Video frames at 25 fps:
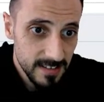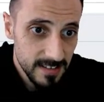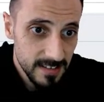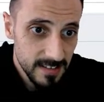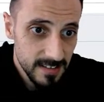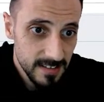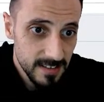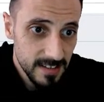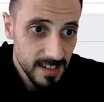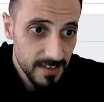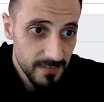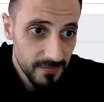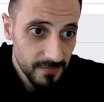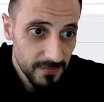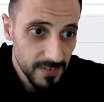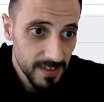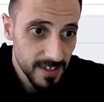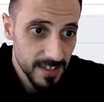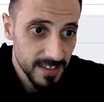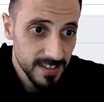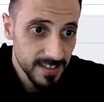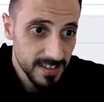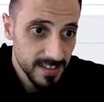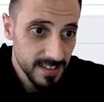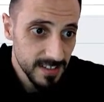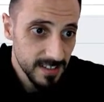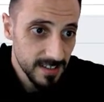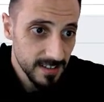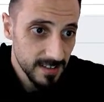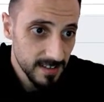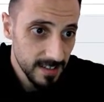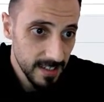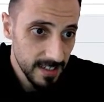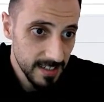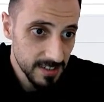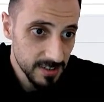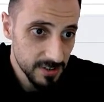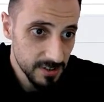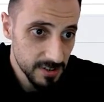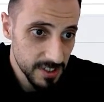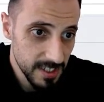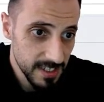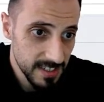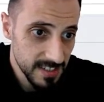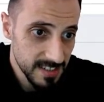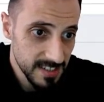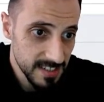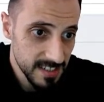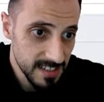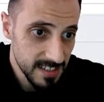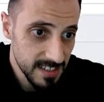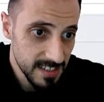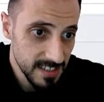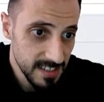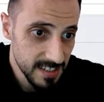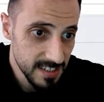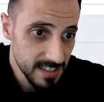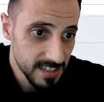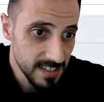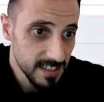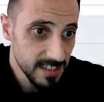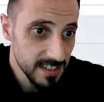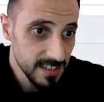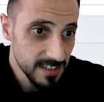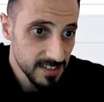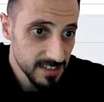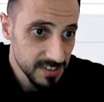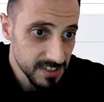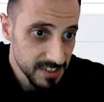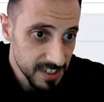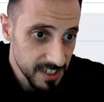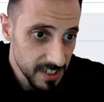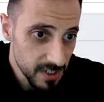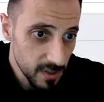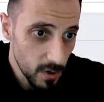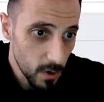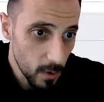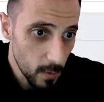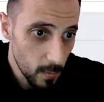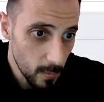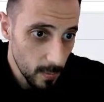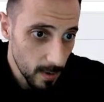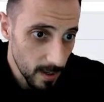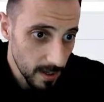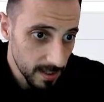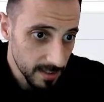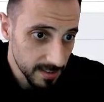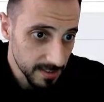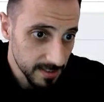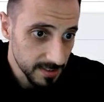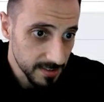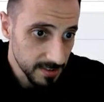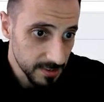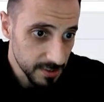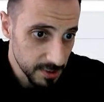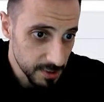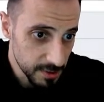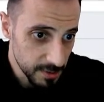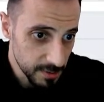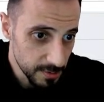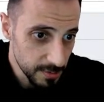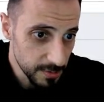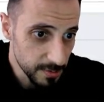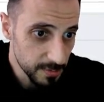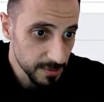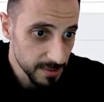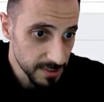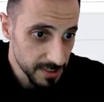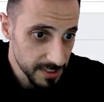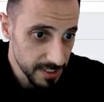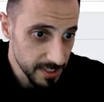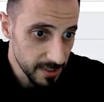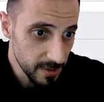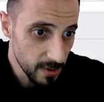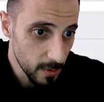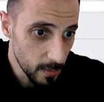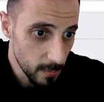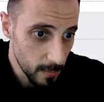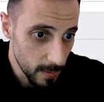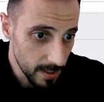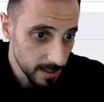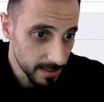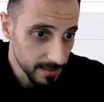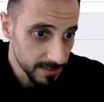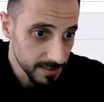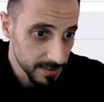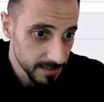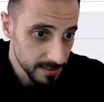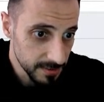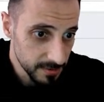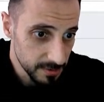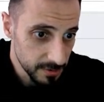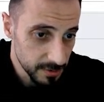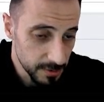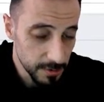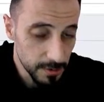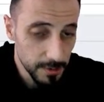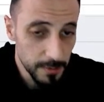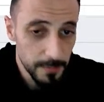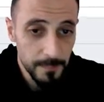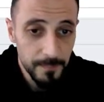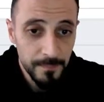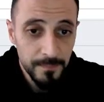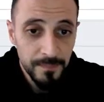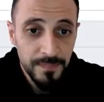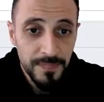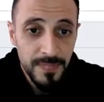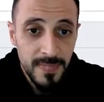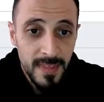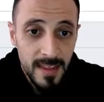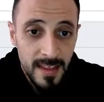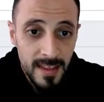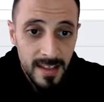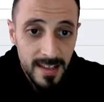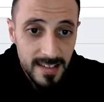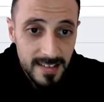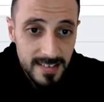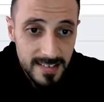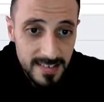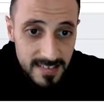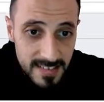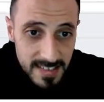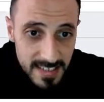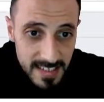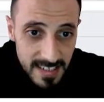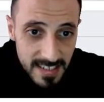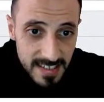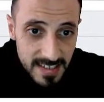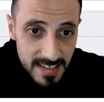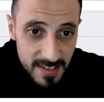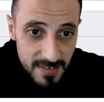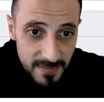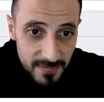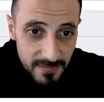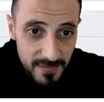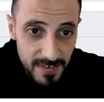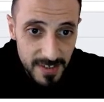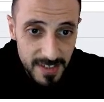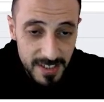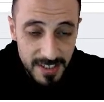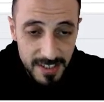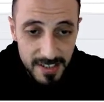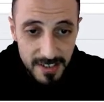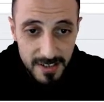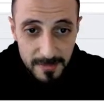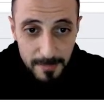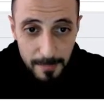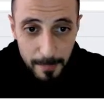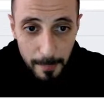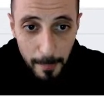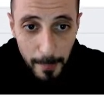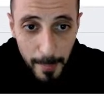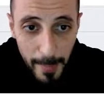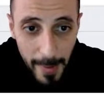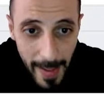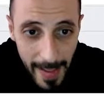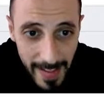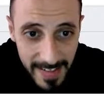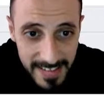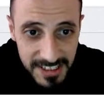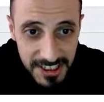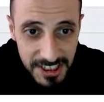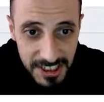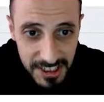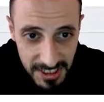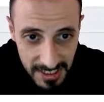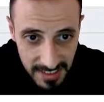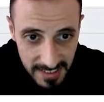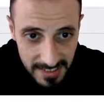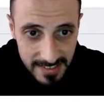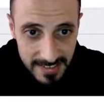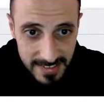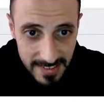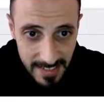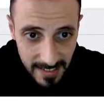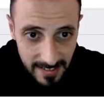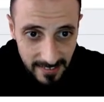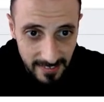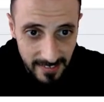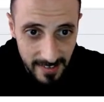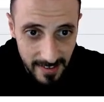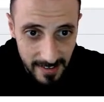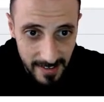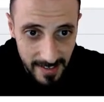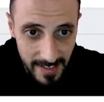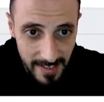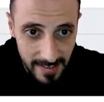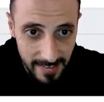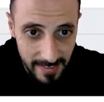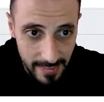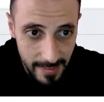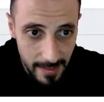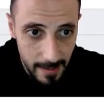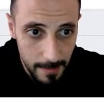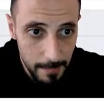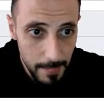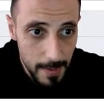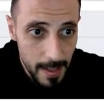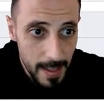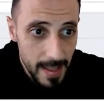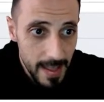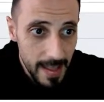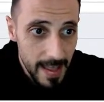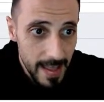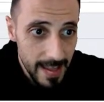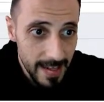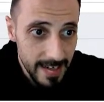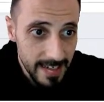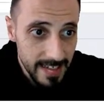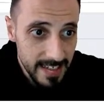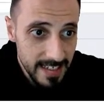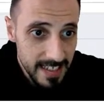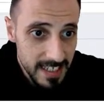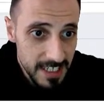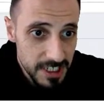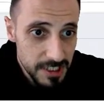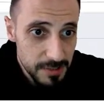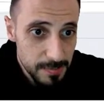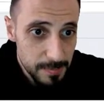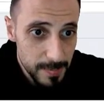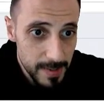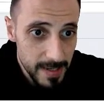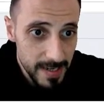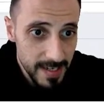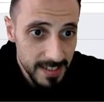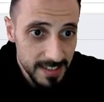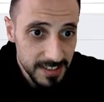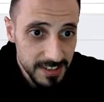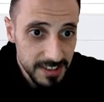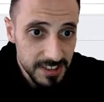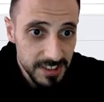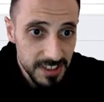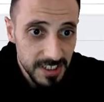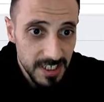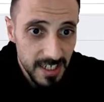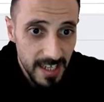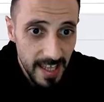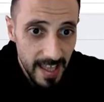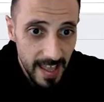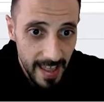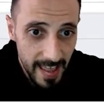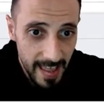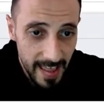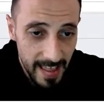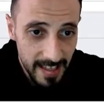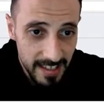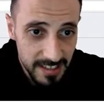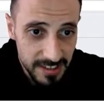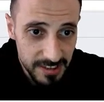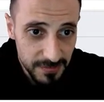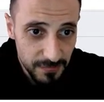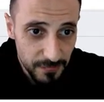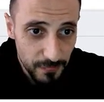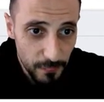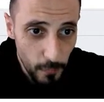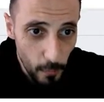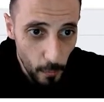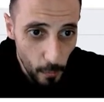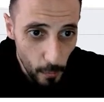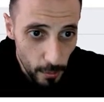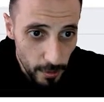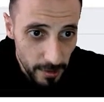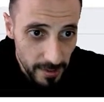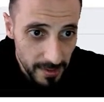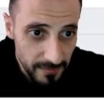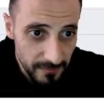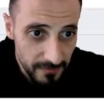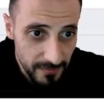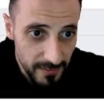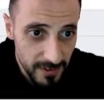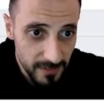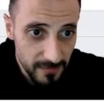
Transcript: different, as you can see here, 0, 1, 2, 0, 1, 2, three different branches underneath. And each branch has four different